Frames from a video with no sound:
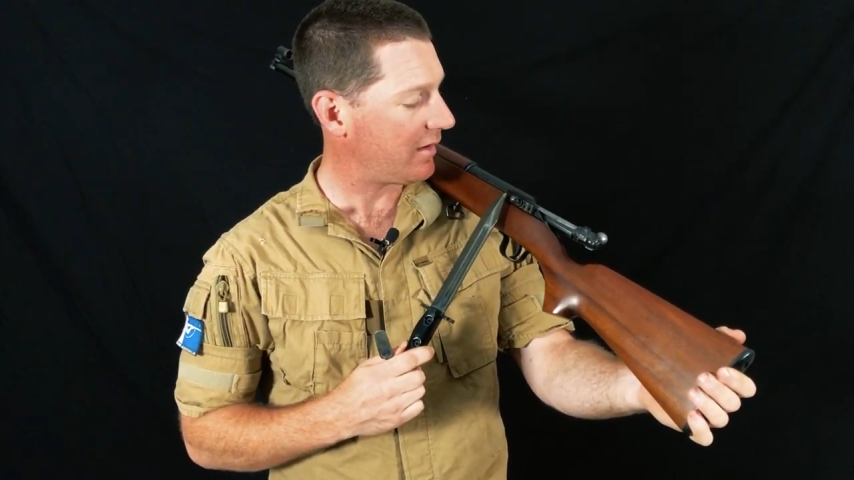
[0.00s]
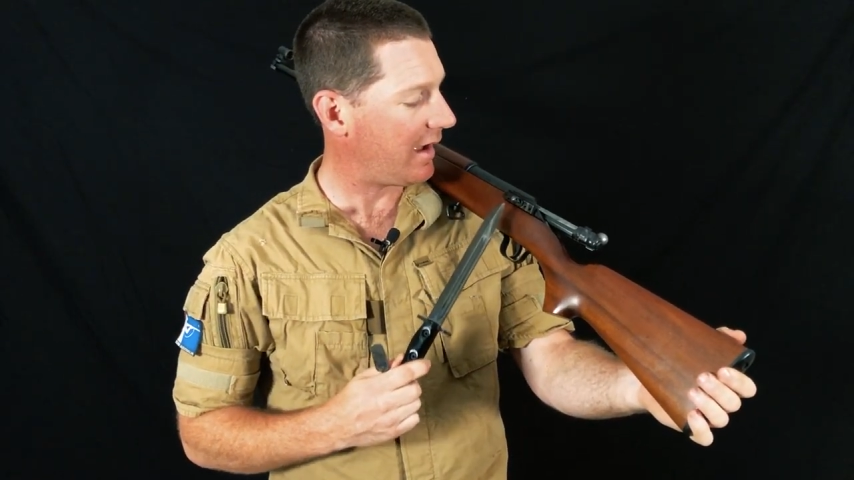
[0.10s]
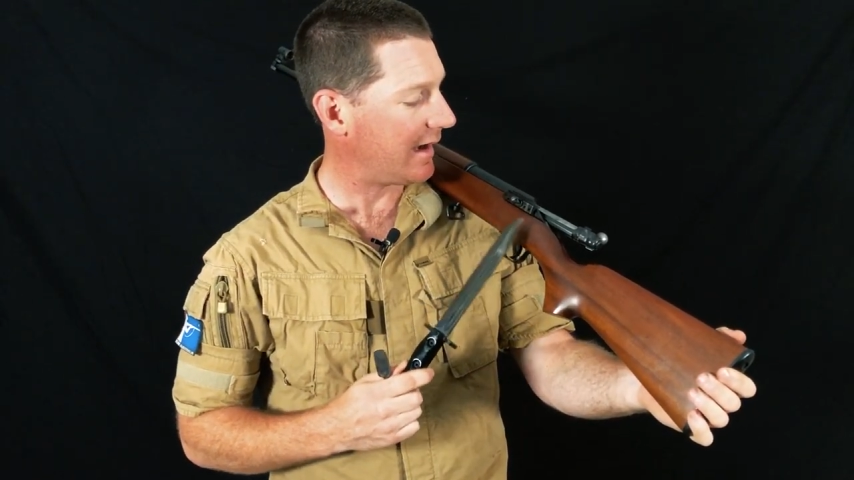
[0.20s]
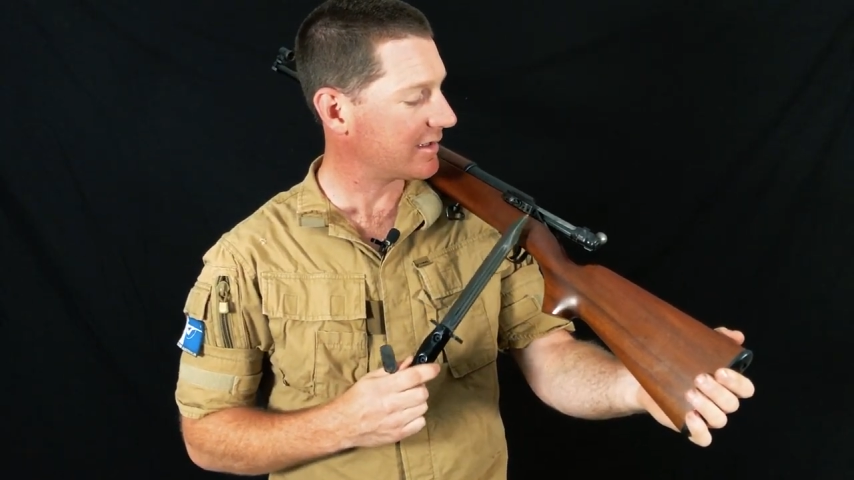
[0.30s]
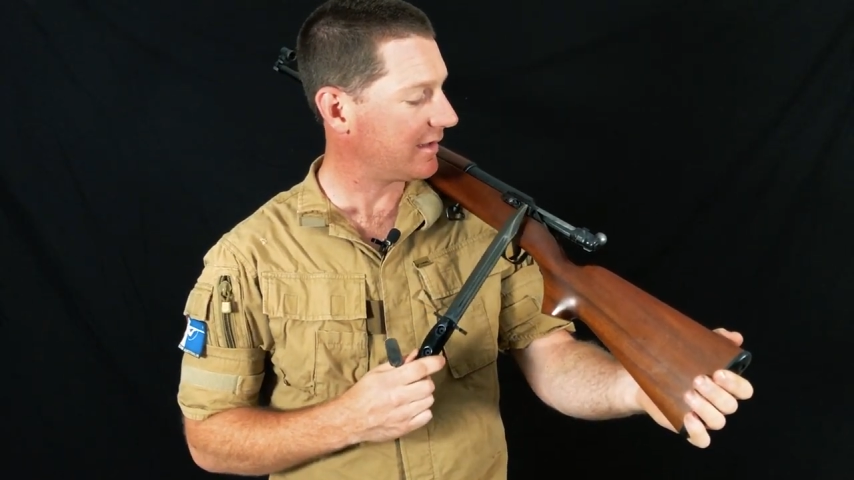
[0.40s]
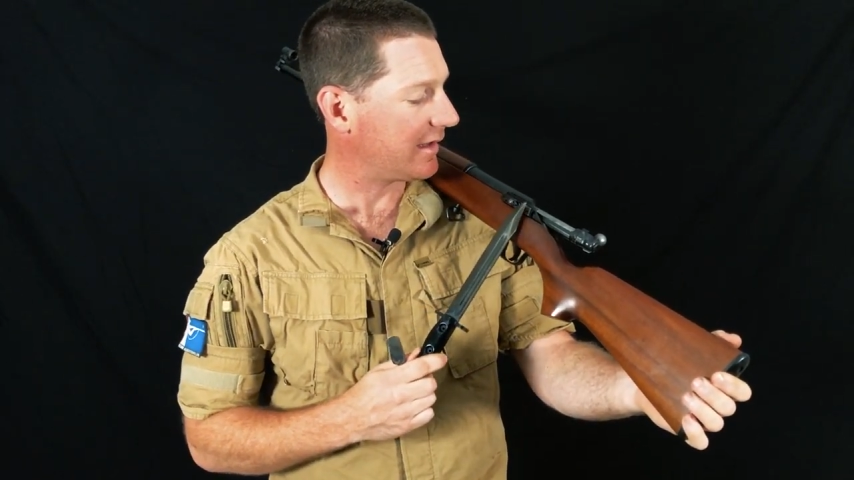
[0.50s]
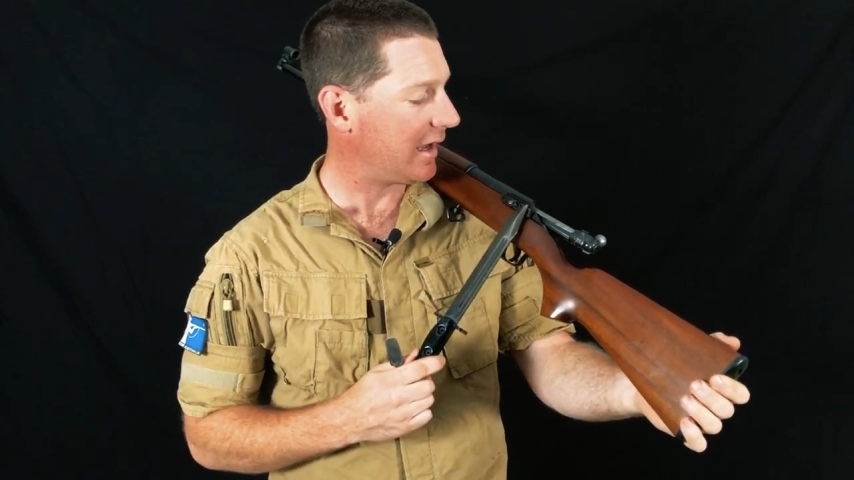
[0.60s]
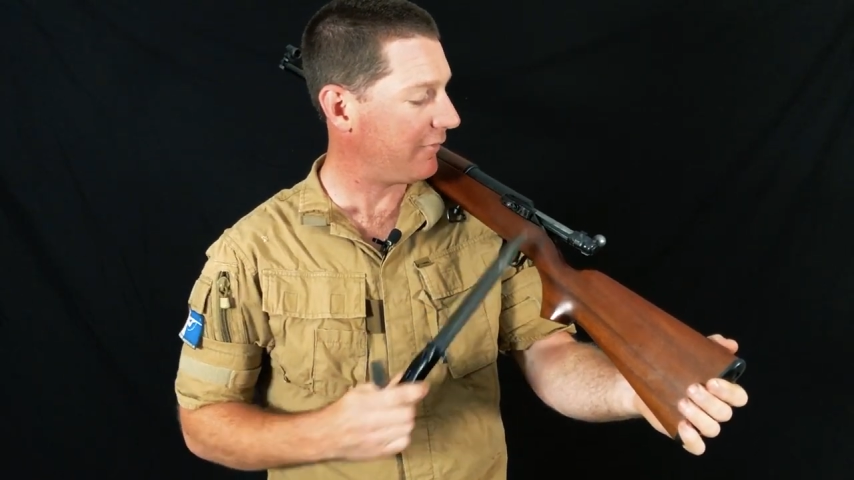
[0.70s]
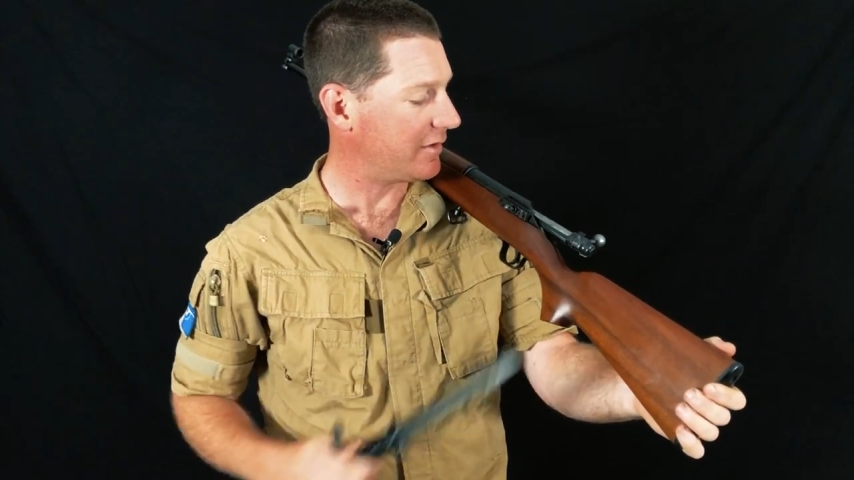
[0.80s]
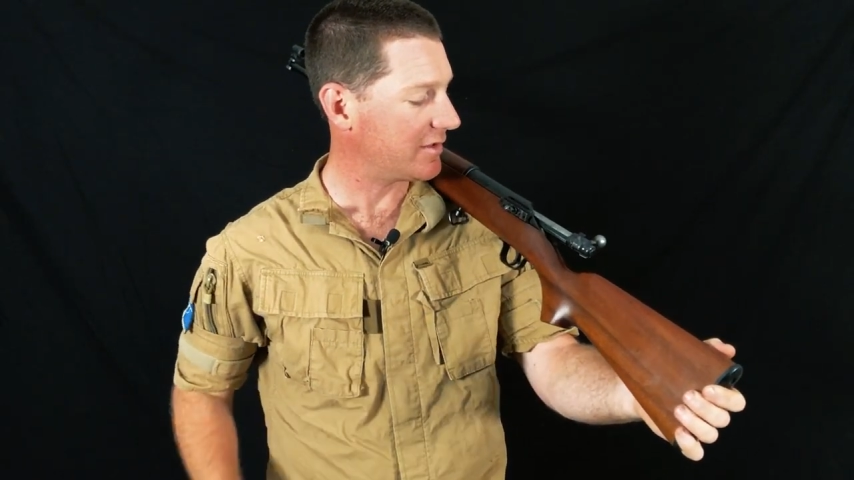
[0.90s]
actually
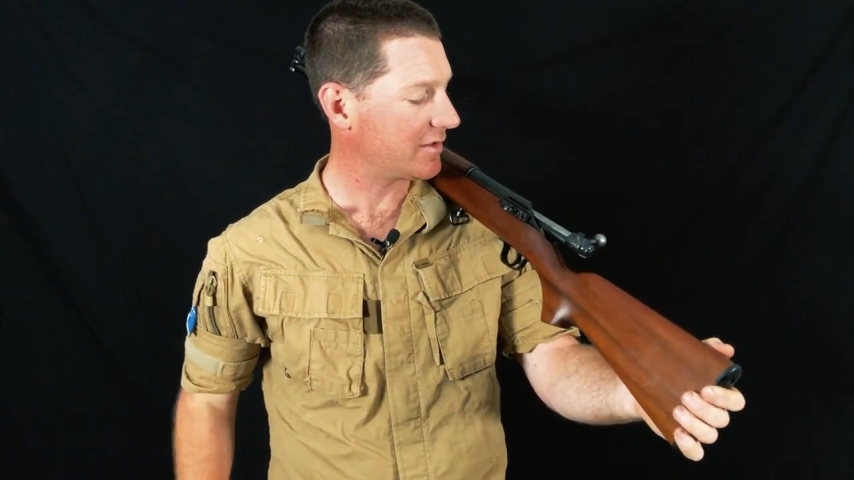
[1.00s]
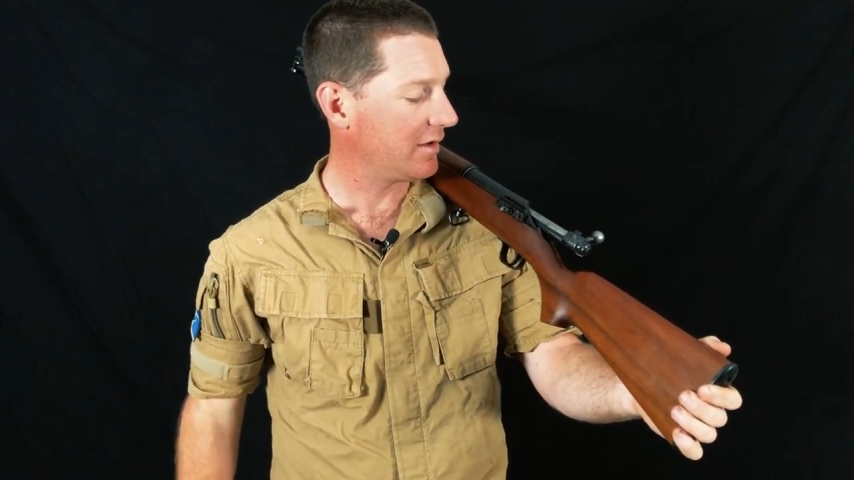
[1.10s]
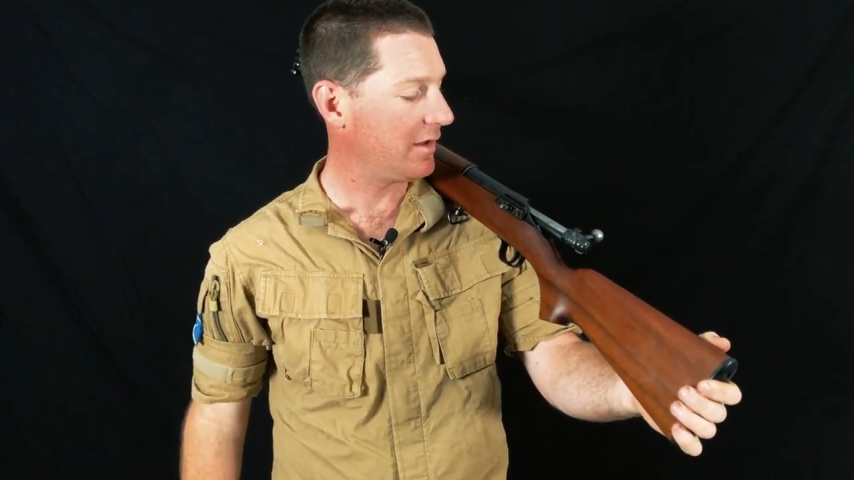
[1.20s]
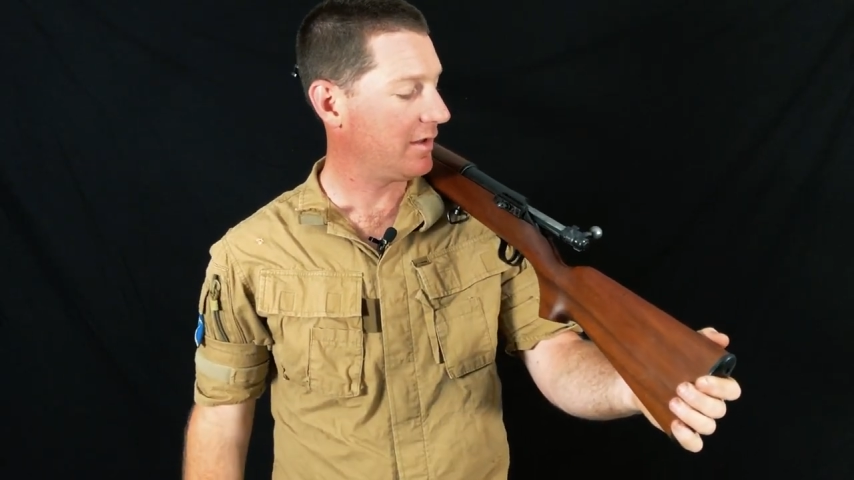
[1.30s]
covers